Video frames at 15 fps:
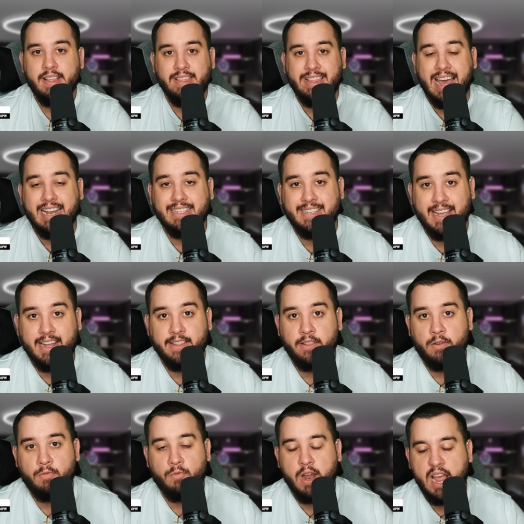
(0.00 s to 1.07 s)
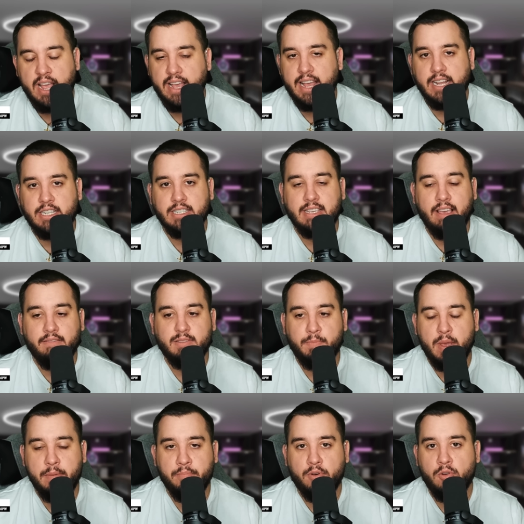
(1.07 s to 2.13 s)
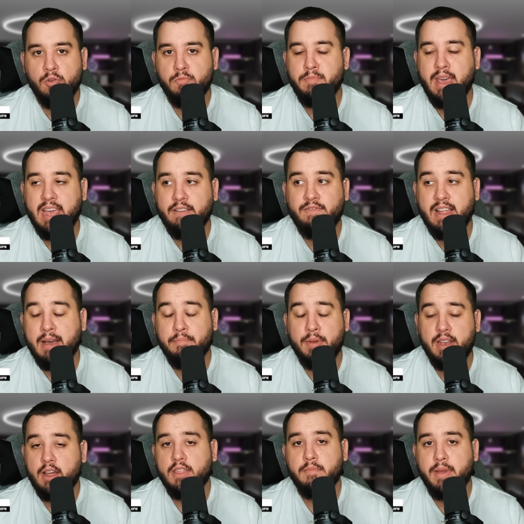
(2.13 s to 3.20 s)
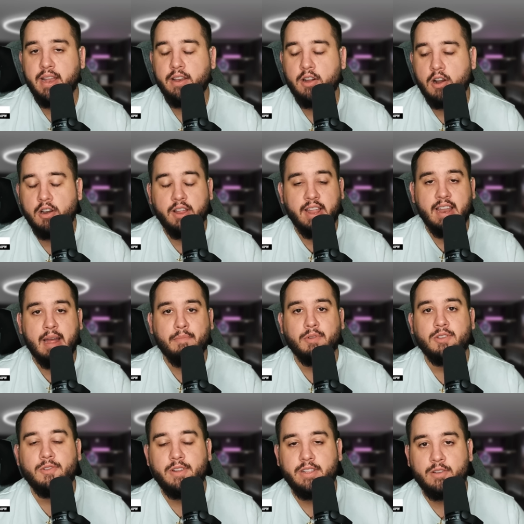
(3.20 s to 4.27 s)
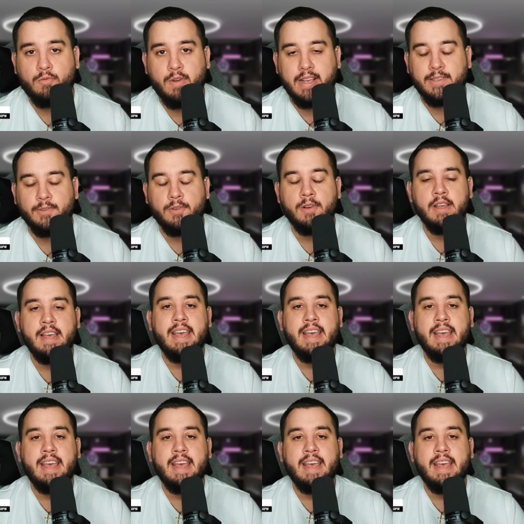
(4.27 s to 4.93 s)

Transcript: That is it, right? It just gives people who may have not been on the main card an opportunity to wrestle.